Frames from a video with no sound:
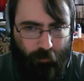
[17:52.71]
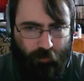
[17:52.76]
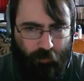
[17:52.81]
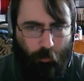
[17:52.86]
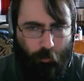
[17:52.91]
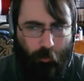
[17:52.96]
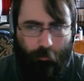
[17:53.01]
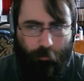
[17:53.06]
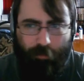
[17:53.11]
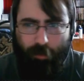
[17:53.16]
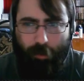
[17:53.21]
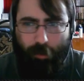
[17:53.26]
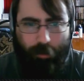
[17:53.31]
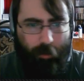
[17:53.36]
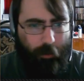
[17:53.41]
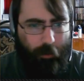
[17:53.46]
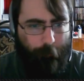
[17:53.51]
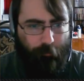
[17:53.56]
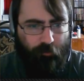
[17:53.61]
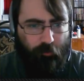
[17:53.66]
So I don't think I
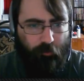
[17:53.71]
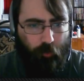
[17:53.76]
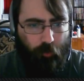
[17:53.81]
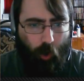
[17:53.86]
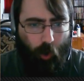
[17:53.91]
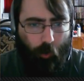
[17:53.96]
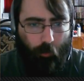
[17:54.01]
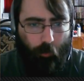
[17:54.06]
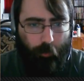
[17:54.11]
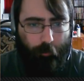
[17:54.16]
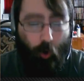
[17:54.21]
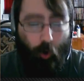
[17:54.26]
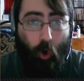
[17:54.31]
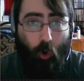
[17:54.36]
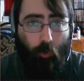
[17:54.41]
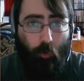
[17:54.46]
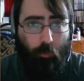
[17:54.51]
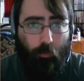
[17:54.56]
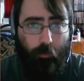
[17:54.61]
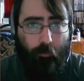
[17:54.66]
am a star at
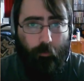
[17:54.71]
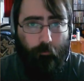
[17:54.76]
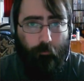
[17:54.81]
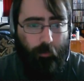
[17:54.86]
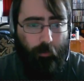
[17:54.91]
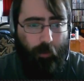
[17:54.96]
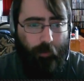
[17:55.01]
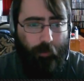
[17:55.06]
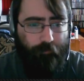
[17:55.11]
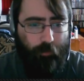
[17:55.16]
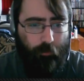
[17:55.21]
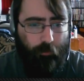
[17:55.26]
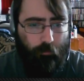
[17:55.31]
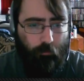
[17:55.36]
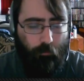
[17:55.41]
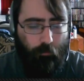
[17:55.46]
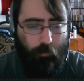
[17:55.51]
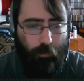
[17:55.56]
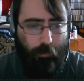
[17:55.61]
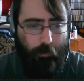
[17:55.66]
all. I don't think I have that.
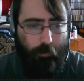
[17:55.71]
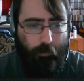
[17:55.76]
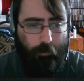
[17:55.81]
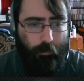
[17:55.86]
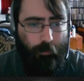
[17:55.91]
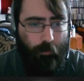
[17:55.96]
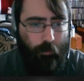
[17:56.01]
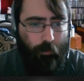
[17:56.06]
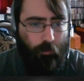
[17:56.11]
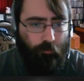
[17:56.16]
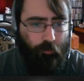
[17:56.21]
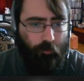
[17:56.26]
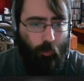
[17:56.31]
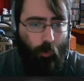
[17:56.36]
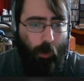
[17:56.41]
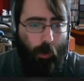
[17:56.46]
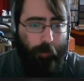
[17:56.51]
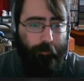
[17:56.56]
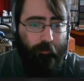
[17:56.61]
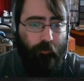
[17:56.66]

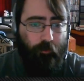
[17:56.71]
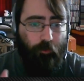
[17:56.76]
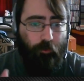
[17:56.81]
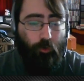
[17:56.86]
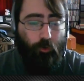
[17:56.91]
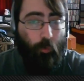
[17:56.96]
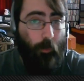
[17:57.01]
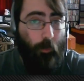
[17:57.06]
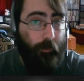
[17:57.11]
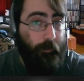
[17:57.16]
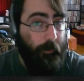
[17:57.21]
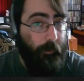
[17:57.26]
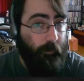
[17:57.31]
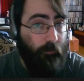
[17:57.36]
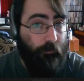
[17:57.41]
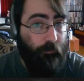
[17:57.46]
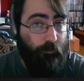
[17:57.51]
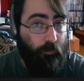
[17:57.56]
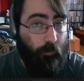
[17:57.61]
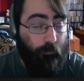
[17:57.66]
So I need to do 20
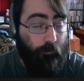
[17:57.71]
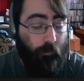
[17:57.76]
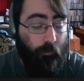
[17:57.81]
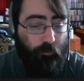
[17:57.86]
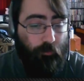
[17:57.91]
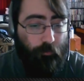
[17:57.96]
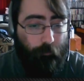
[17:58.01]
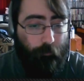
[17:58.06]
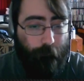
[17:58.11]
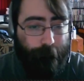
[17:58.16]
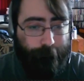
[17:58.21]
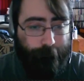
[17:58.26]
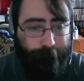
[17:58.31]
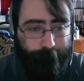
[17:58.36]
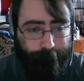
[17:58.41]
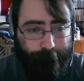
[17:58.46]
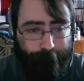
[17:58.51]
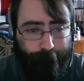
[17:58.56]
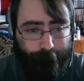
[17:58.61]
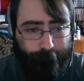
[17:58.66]
days of service.
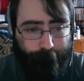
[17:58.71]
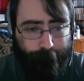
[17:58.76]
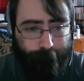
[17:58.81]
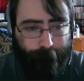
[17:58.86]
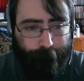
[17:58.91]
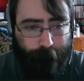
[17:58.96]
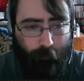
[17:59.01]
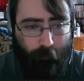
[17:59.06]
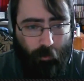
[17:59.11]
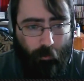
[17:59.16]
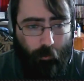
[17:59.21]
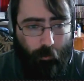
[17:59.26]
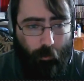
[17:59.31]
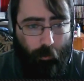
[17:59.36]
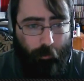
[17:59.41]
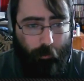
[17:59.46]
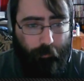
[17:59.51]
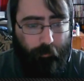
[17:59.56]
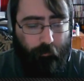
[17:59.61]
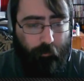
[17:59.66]

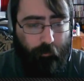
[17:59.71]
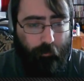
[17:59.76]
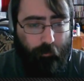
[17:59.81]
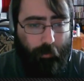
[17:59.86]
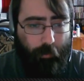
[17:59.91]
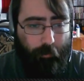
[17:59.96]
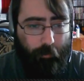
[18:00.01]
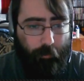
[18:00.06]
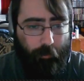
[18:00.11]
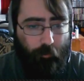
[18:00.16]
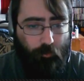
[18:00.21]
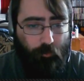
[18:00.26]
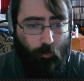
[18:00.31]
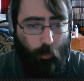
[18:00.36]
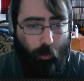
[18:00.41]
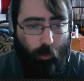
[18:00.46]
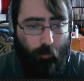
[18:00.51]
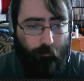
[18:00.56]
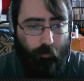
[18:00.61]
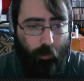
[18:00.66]
I need to get a
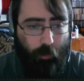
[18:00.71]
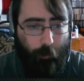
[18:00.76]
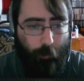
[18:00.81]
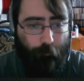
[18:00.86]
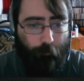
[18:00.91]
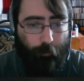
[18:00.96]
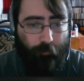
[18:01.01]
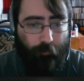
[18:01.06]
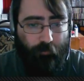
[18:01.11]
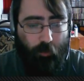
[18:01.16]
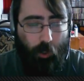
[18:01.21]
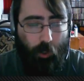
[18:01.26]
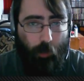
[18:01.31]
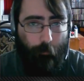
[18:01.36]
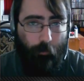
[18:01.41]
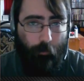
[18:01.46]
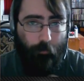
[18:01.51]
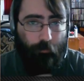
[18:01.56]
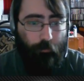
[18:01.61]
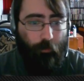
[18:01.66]
12 times perfect
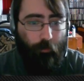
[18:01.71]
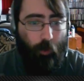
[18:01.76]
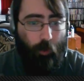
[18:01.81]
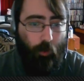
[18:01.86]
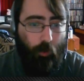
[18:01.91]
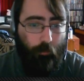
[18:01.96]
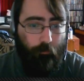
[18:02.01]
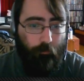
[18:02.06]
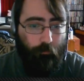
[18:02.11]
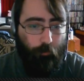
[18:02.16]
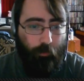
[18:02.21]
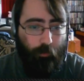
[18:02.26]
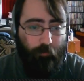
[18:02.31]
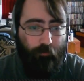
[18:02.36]
combo on 3